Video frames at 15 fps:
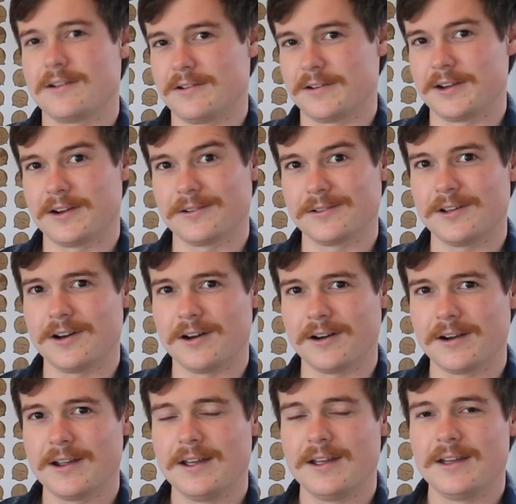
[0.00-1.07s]
all year
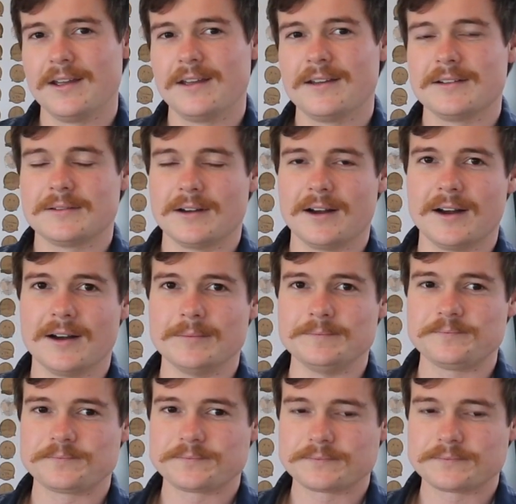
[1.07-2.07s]
long. Um,